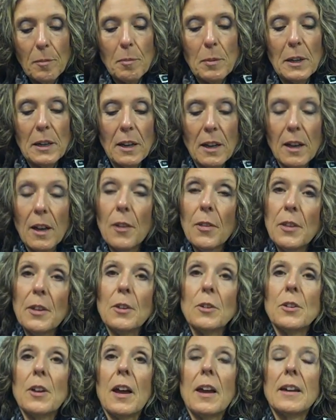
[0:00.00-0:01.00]
but
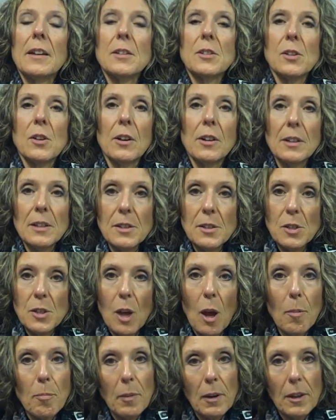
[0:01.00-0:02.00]
healthier diets are a
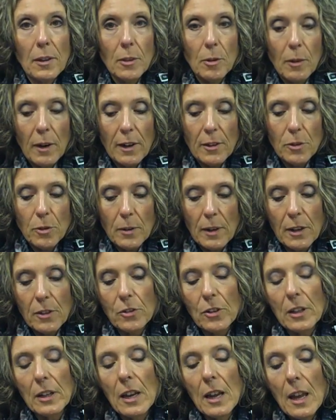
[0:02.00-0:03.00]
step in the right
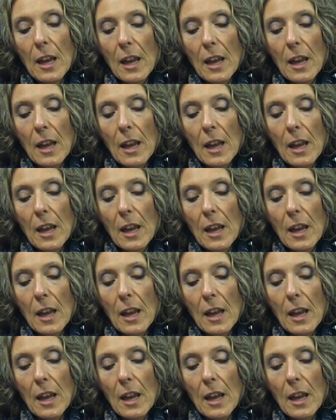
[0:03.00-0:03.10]
direction.